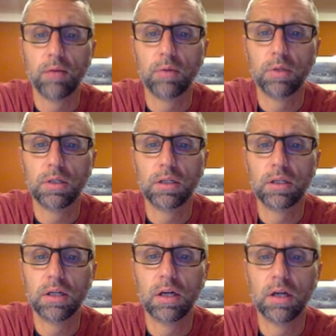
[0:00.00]
we
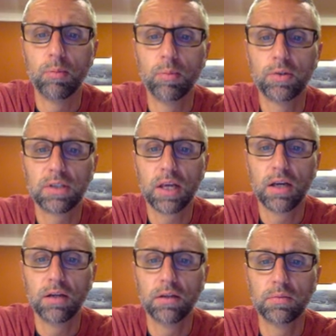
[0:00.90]
need a number
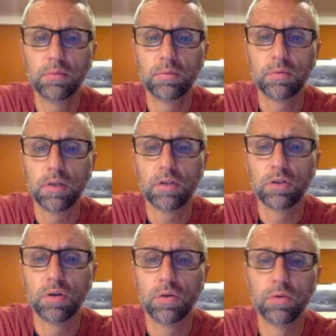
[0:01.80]
scale that
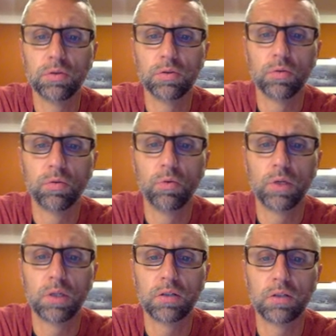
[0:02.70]
shows what